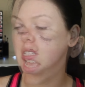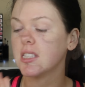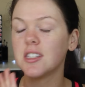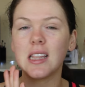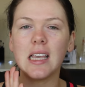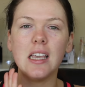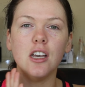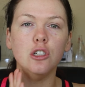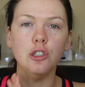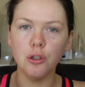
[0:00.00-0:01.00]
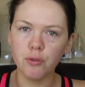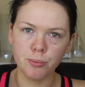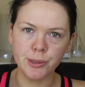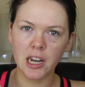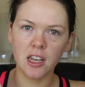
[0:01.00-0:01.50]
This is the new
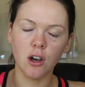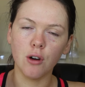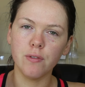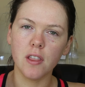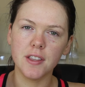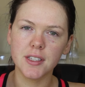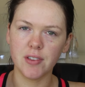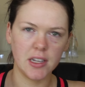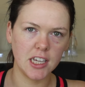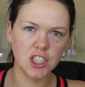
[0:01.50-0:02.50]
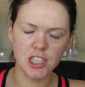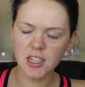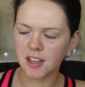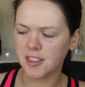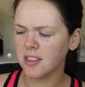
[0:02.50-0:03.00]
formula of this foundation.
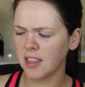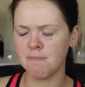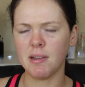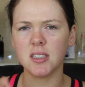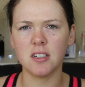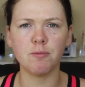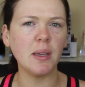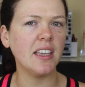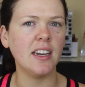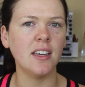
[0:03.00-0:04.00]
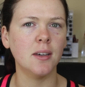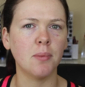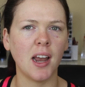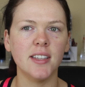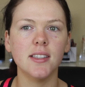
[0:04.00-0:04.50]
I think they must have been getting
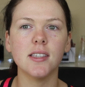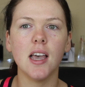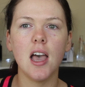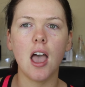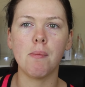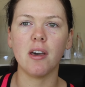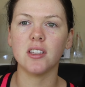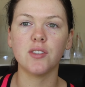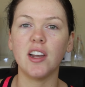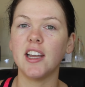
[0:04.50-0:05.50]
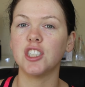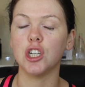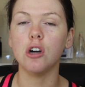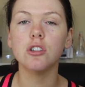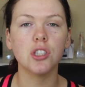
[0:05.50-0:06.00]
complaints about this
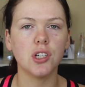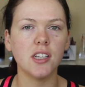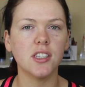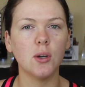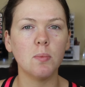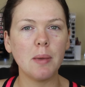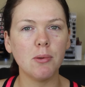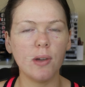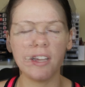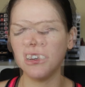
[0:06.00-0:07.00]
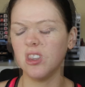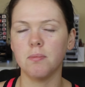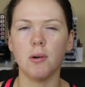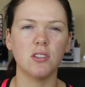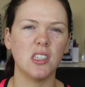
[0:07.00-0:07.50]
foundation oxidizing on people, and on the
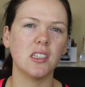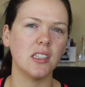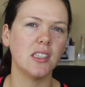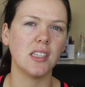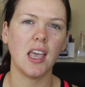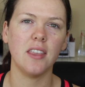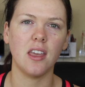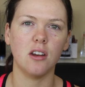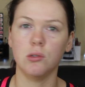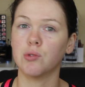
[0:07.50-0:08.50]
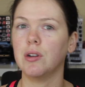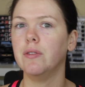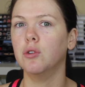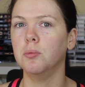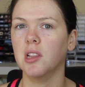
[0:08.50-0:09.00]
box it did say that it was
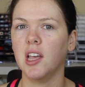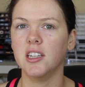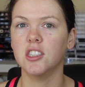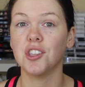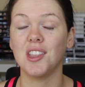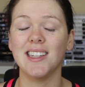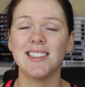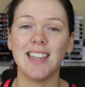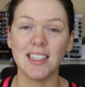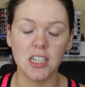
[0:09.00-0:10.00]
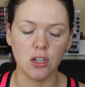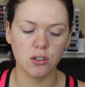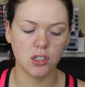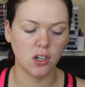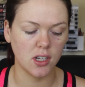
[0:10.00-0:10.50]
reformulated so that it doesn't
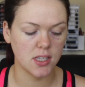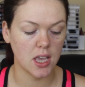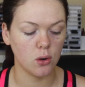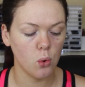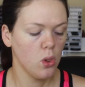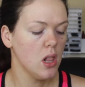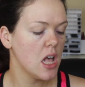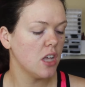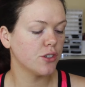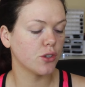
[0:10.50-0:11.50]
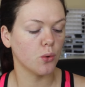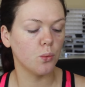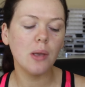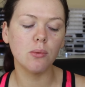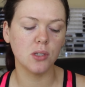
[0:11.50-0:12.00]
oxidize at all. So
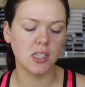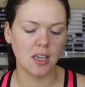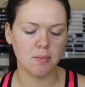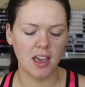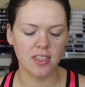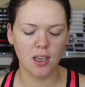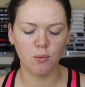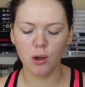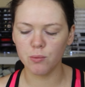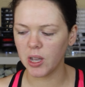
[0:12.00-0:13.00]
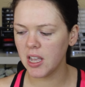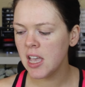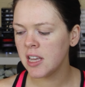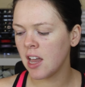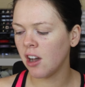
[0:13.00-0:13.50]
we will see about that, won't we?
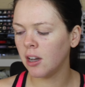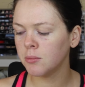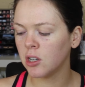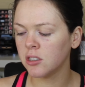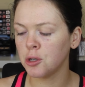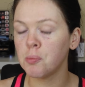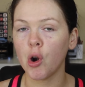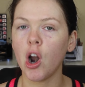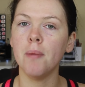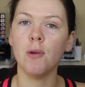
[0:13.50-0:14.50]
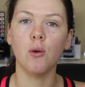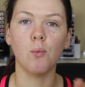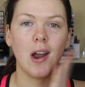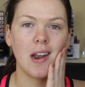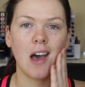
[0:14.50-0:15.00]
Now I'm going to prime on
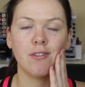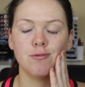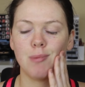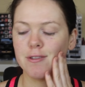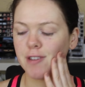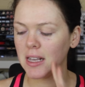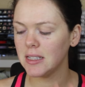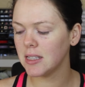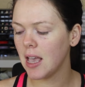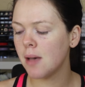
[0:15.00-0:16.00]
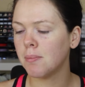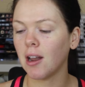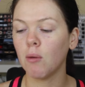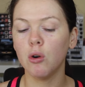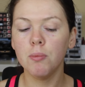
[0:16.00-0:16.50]
one half of my face, but
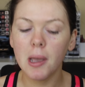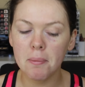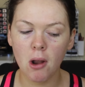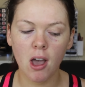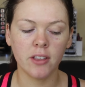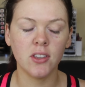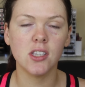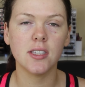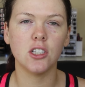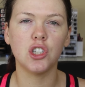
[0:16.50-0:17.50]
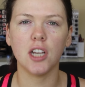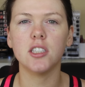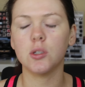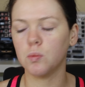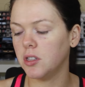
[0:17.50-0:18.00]
I will be applying this
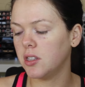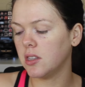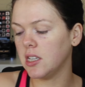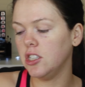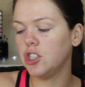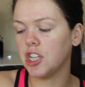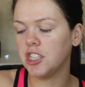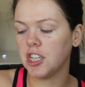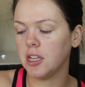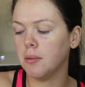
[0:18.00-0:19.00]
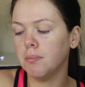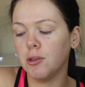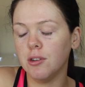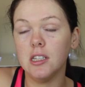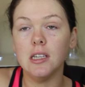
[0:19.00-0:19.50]
just with the Chi Chi
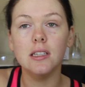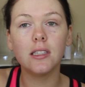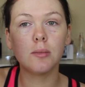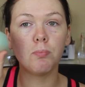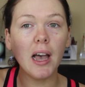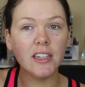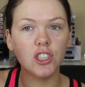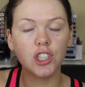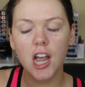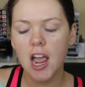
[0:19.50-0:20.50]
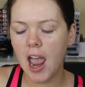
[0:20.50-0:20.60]
Beauty sponge.